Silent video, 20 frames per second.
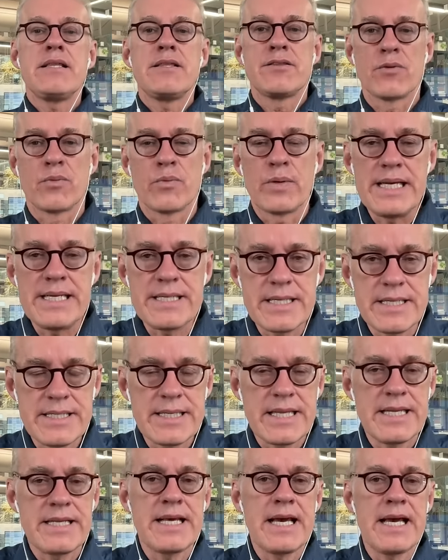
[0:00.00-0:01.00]
The reason
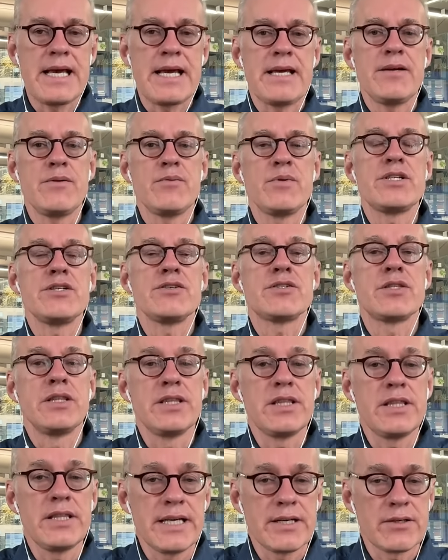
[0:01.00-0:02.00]
today, which is
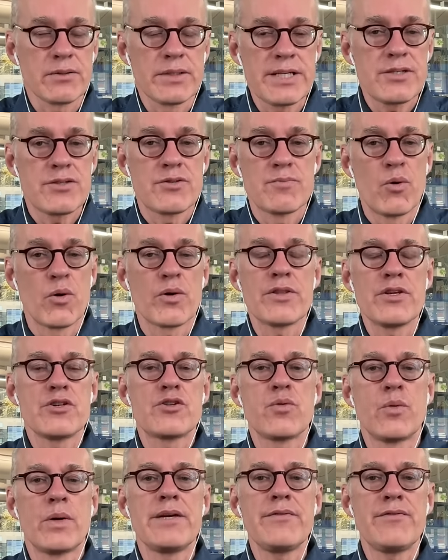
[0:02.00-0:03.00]
literally more than
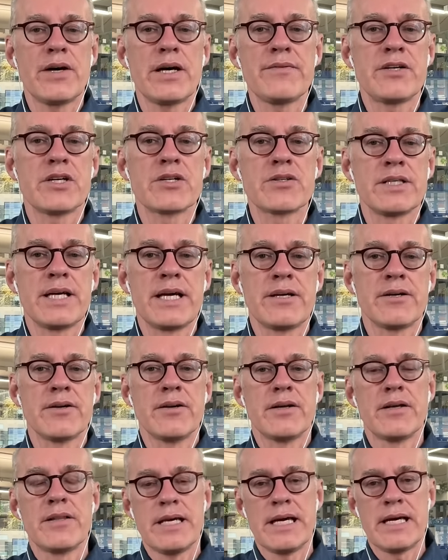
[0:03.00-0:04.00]
25 years
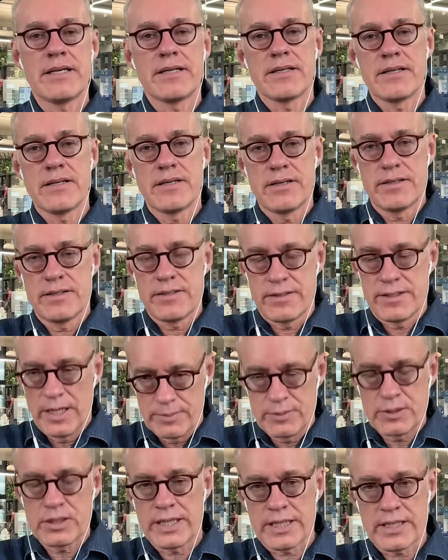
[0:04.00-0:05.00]
later, that
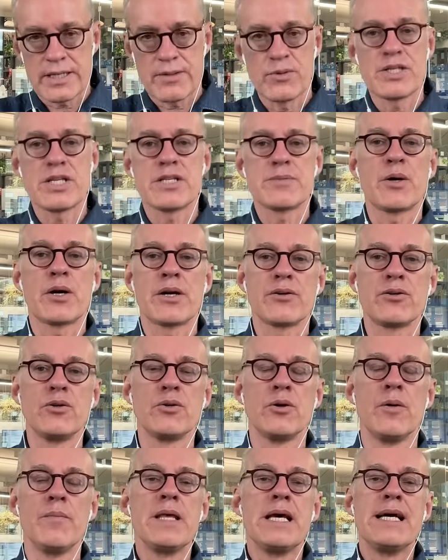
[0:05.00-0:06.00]
DoubleClick, which is part of
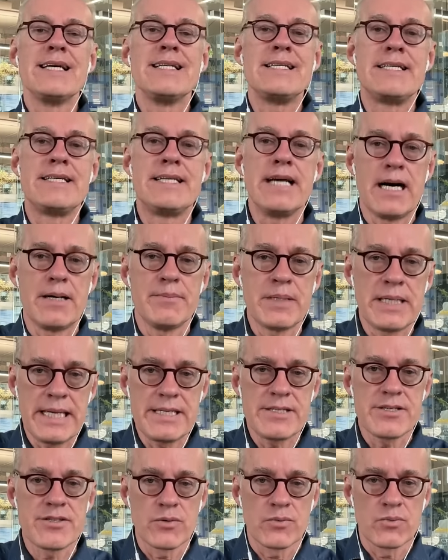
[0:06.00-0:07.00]
Google,
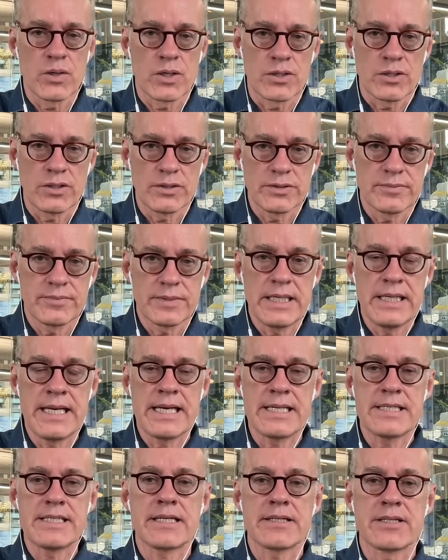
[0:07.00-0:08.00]
dominates the world in
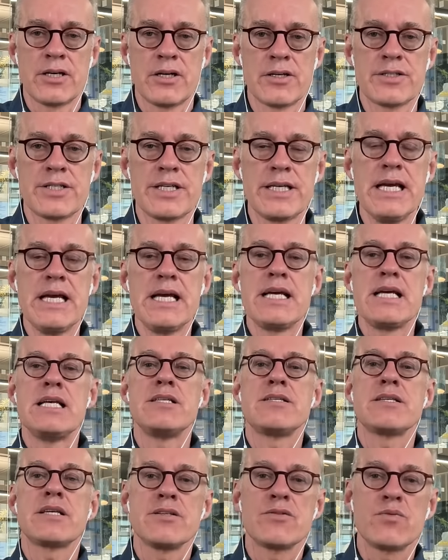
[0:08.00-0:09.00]
ad technology
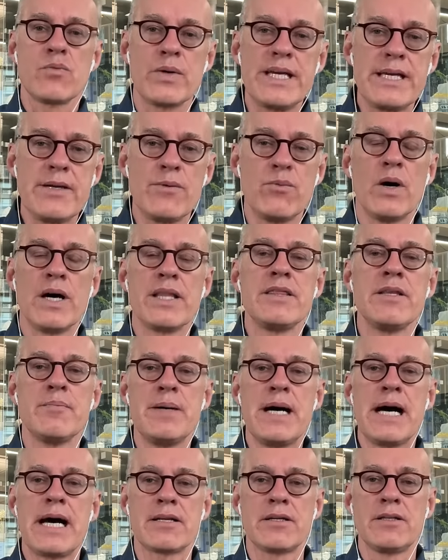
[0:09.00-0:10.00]
is because we won the
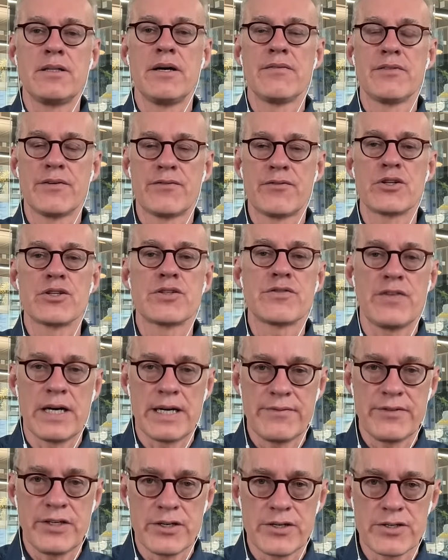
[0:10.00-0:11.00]
battle of the first
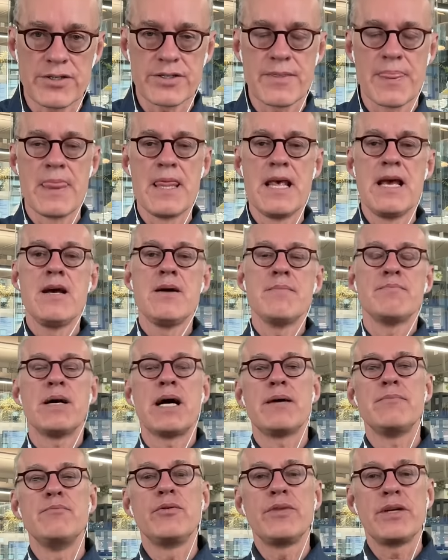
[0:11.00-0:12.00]
five years
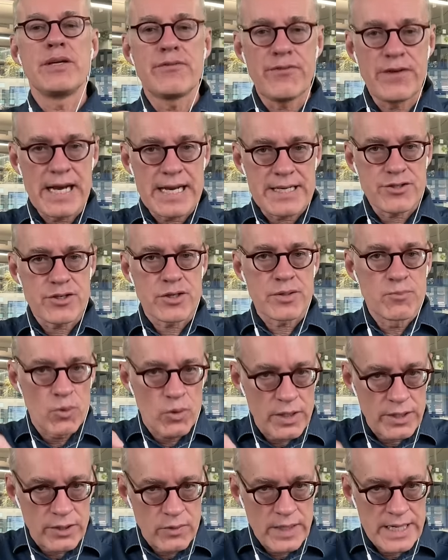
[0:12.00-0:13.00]
by moving faster,
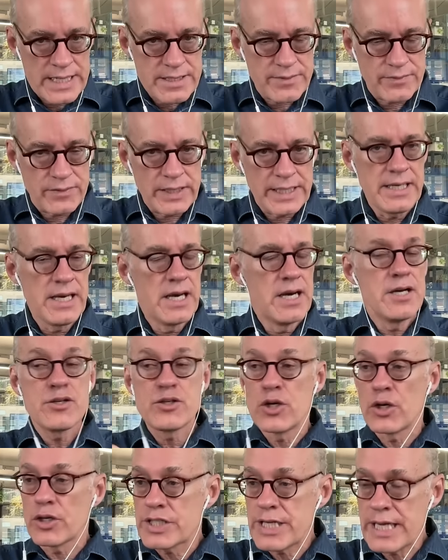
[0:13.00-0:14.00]
more aggressively,
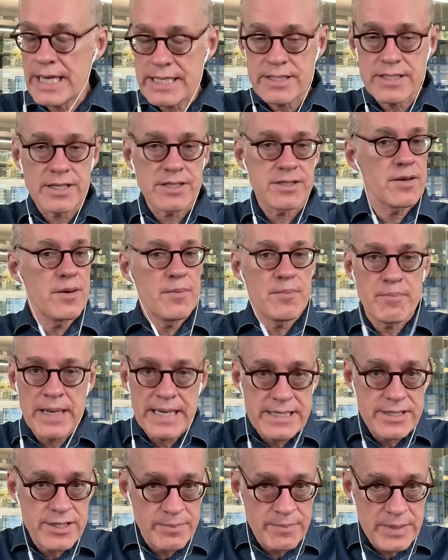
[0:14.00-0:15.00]
took chances,
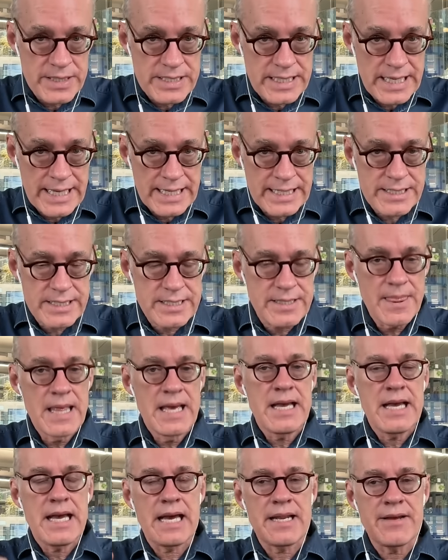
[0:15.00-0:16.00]
made some mistakes,
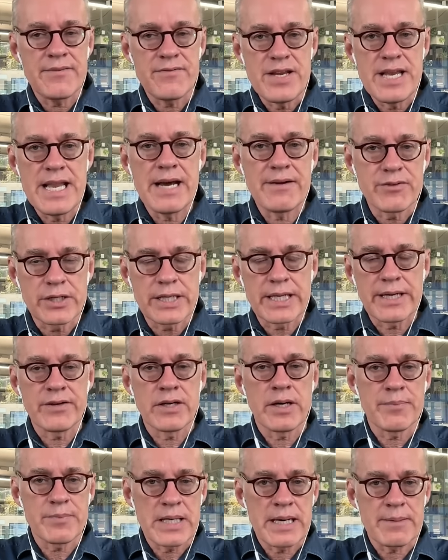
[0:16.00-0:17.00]
and have never given
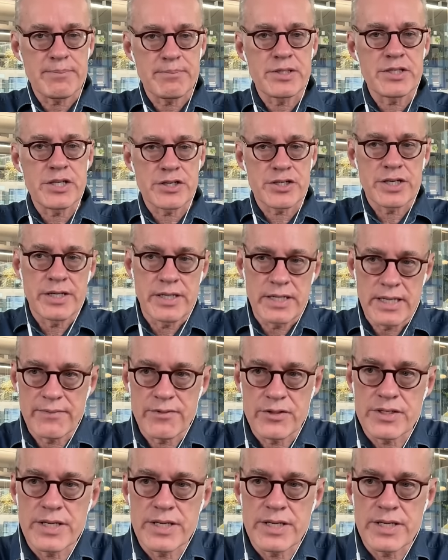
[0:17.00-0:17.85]
up that position ever